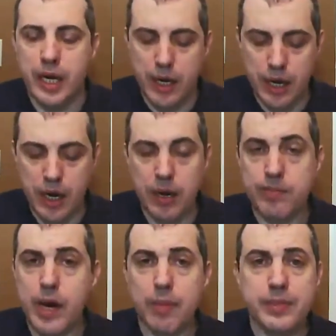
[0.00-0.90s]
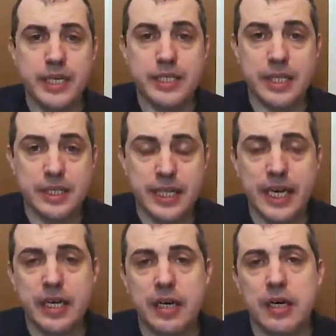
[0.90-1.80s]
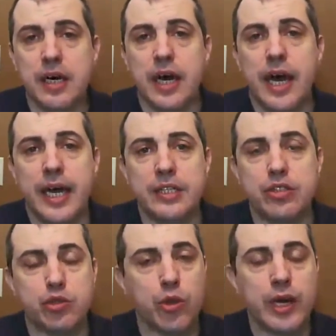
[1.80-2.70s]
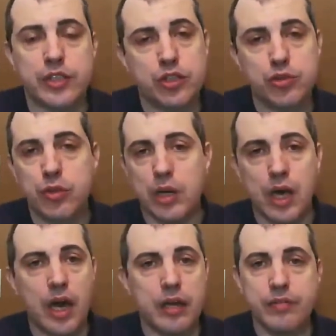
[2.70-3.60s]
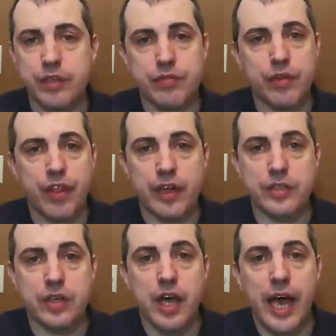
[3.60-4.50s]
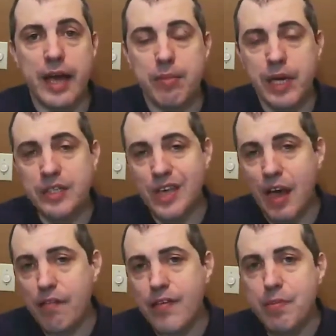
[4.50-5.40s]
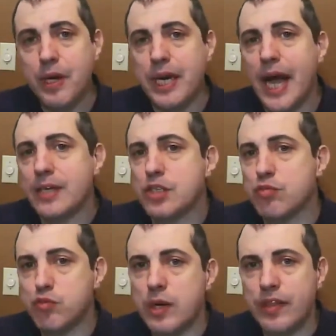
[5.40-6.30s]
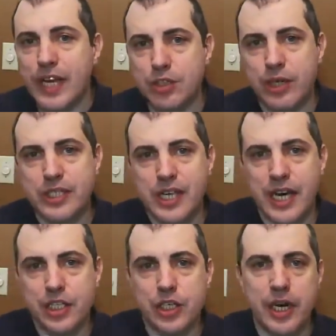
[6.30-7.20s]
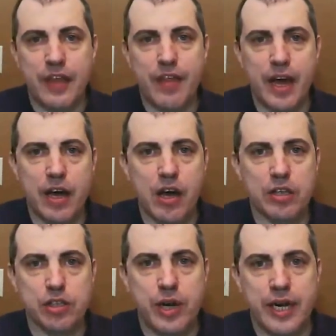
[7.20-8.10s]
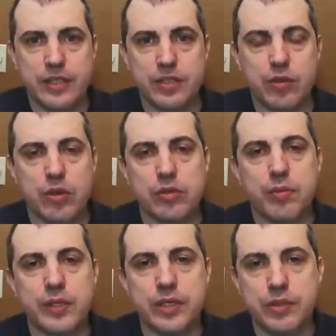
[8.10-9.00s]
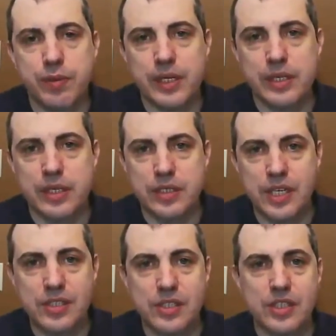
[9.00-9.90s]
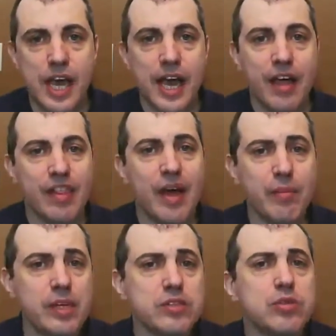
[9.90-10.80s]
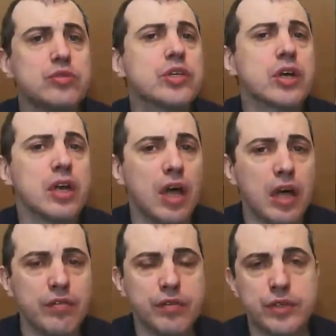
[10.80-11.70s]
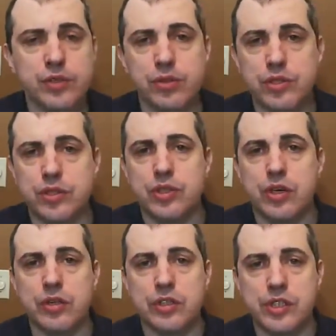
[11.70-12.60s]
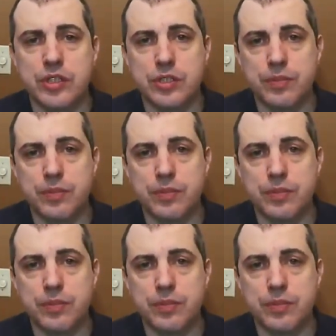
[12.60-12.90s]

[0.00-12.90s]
updating data, and trying to do a lot of different things. And because everybody has to run that transaction and that contract in order to participate in consensus, that means using a lot of resources on the system.